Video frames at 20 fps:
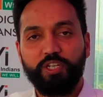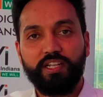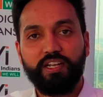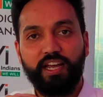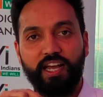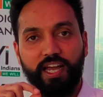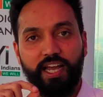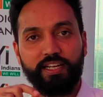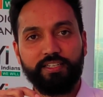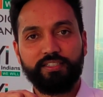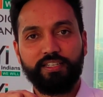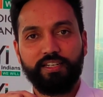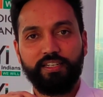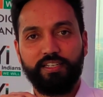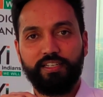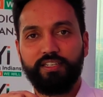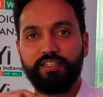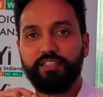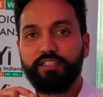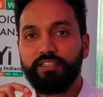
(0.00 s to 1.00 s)
can
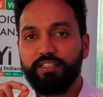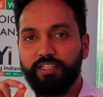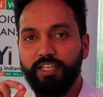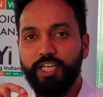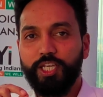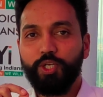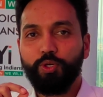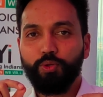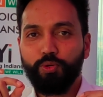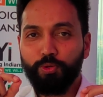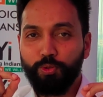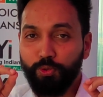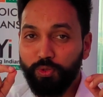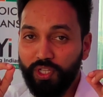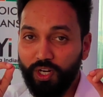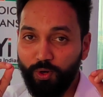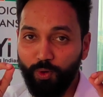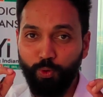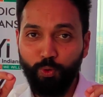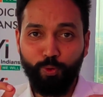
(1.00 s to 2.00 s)
actually take you to the
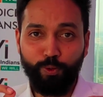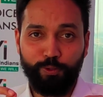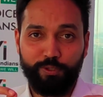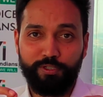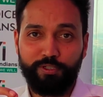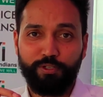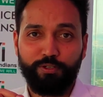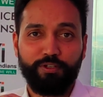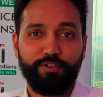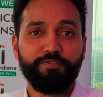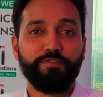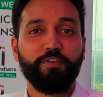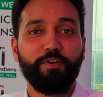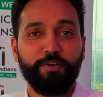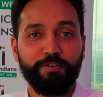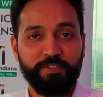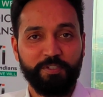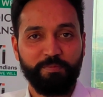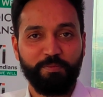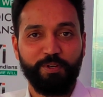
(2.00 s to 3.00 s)
roots of
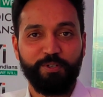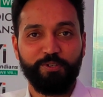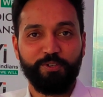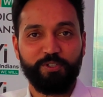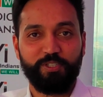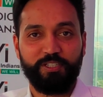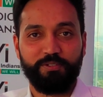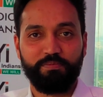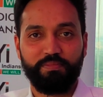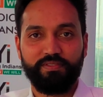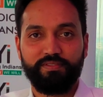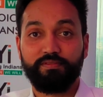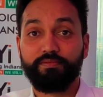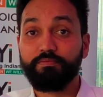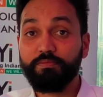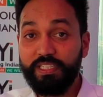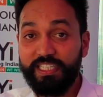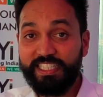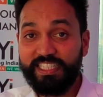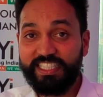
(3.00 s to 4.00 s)
entrepreneurship.
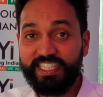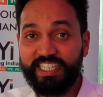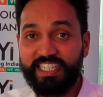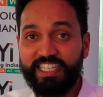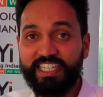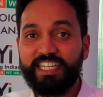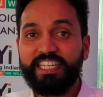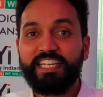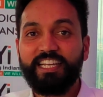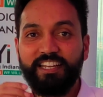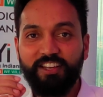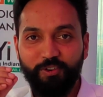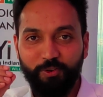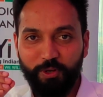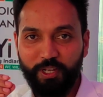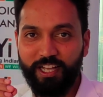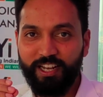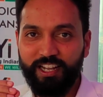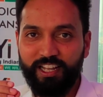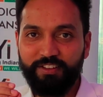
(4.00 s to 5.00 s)
Means
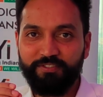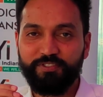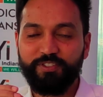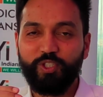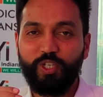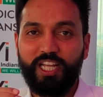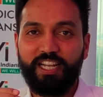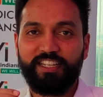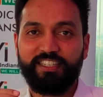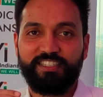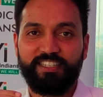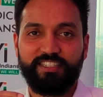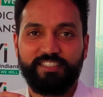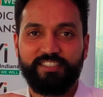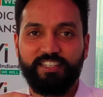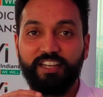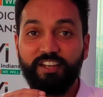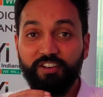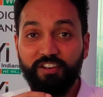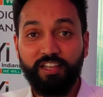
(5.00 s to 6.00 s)
real life challenges,
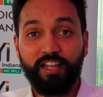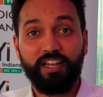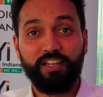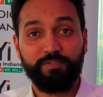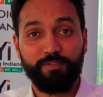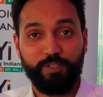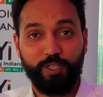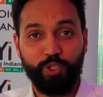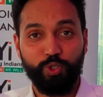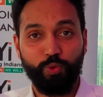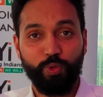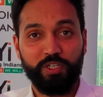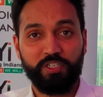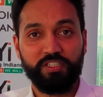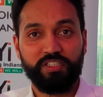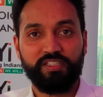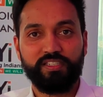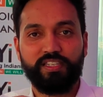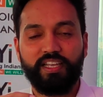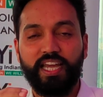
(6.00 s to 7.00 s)
real life
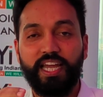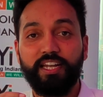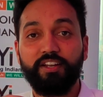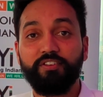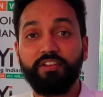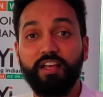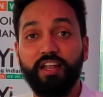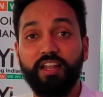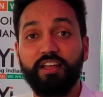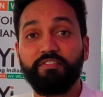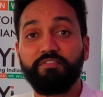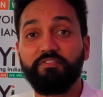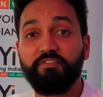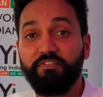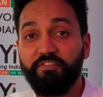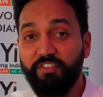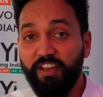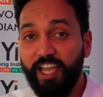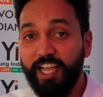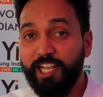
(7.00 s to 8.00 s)
situations and real life
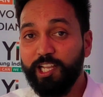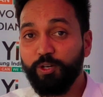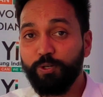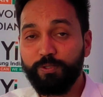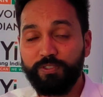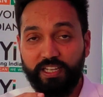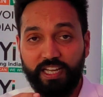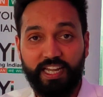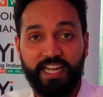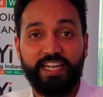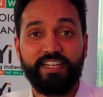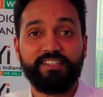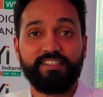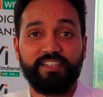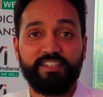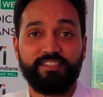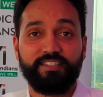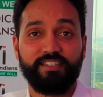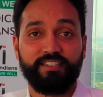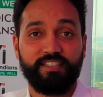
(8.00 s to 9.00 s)
failures and
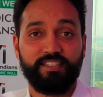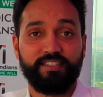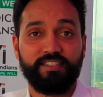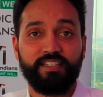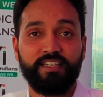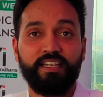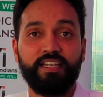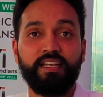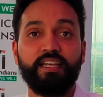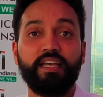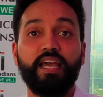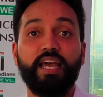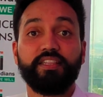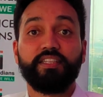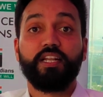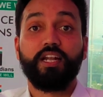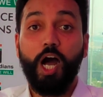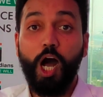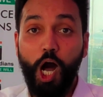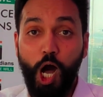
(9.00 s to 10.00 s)
successes, and
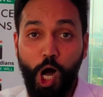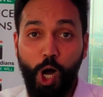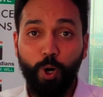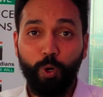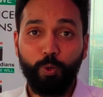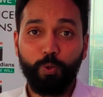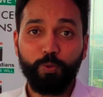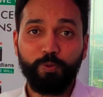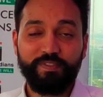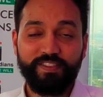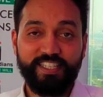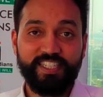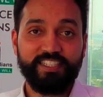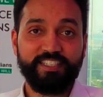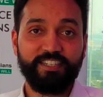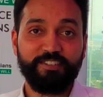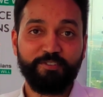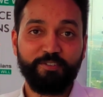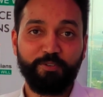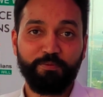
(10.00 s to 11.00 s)
then how these
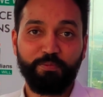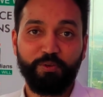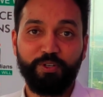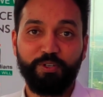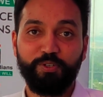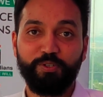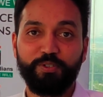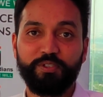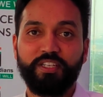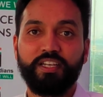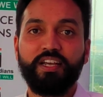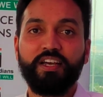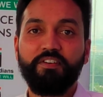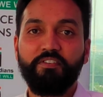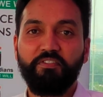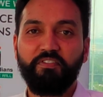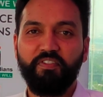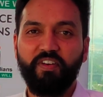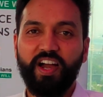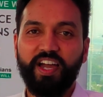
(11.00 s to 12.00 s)
entrepreneurs
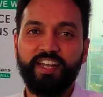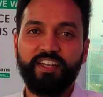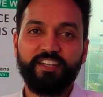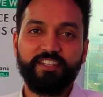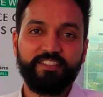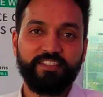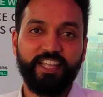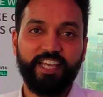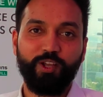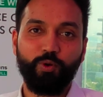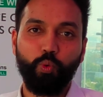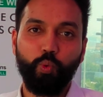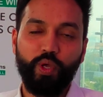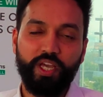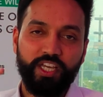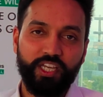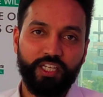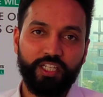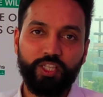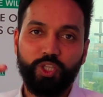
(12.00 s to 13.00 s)
find their
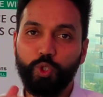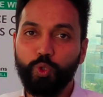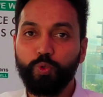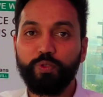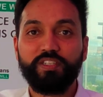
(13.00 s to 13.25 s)
way through